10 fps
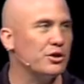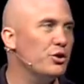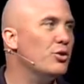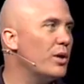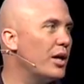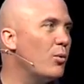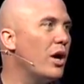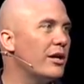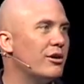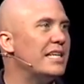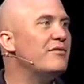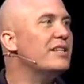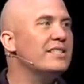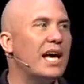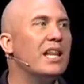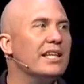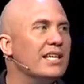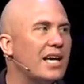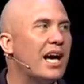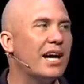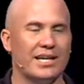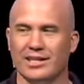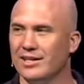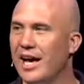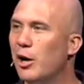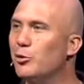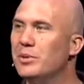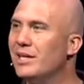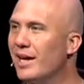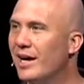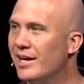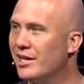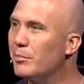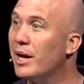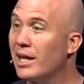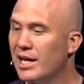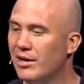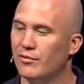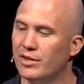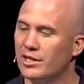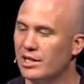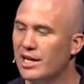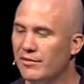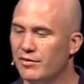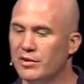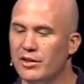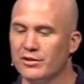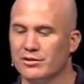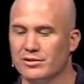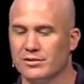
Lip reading: to do what I want, or even telling God how to be God in my life and in the life of others.